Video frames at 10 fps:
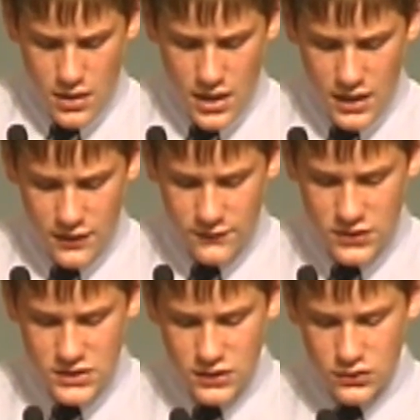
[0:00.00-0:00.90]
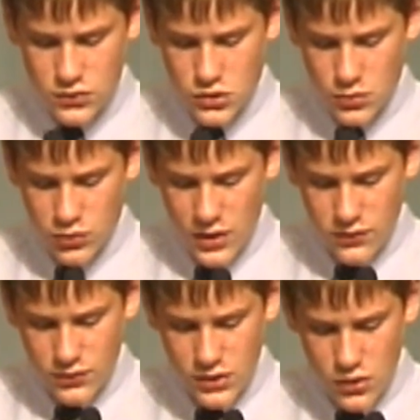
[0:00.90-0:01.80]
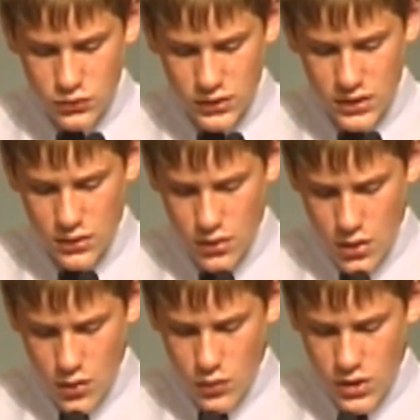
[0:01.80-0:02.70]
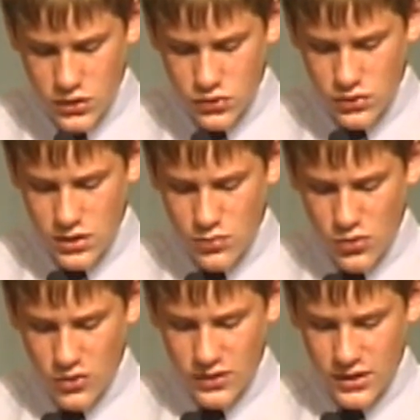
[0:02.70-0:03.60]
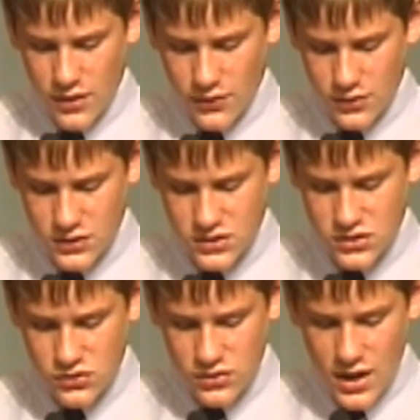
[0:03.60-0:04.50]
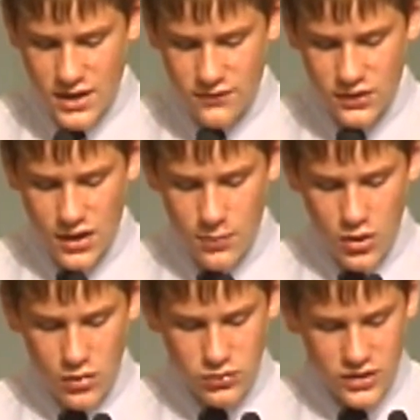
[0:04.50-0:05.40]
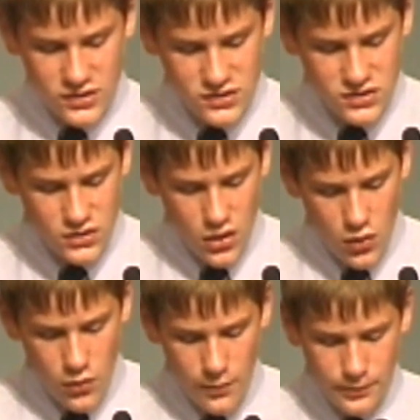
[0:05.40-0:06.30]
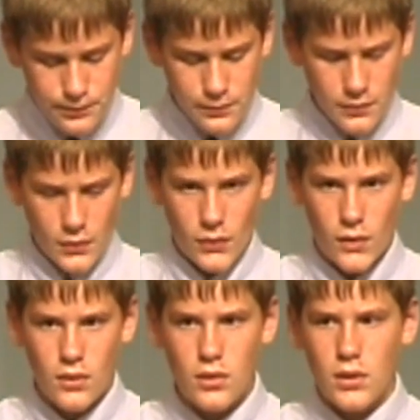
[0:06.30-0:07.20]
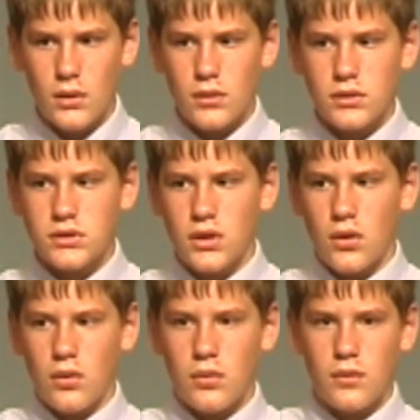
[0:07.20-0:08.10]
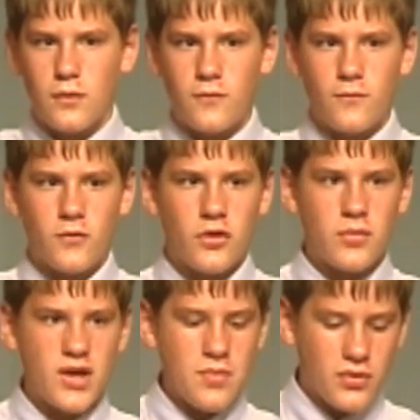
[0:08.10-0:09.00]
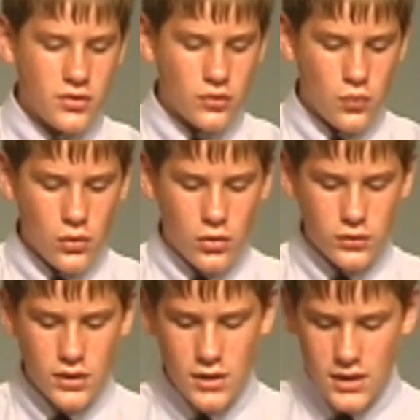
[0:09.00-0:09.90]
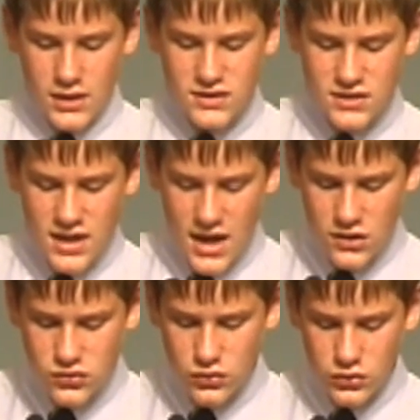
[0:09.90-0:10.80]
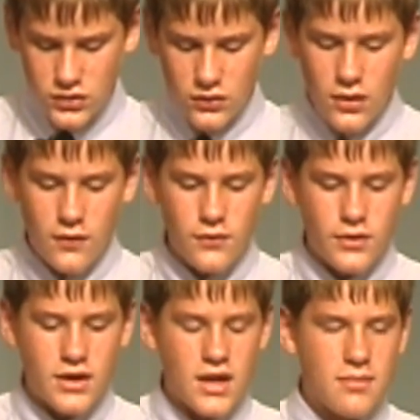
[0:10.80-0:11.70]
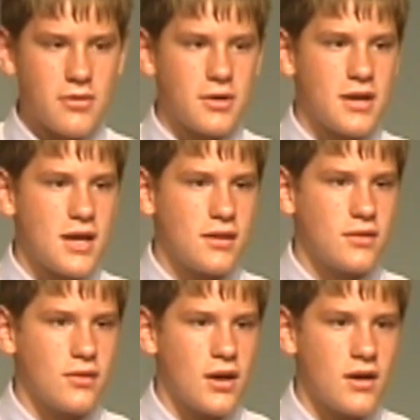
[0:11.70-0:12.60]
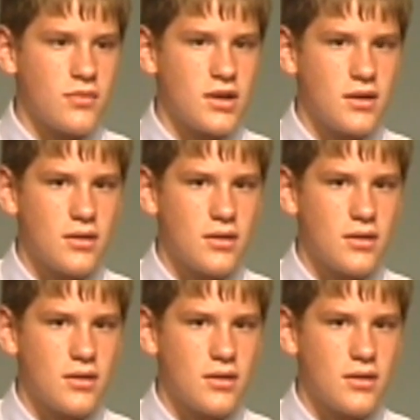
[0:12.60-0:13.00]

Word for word: And if ye salute your brethren only, what do ye more than others? Do not even the publicans so? So, for the people in the world, it's natural to love their neighbor and hate their enemy.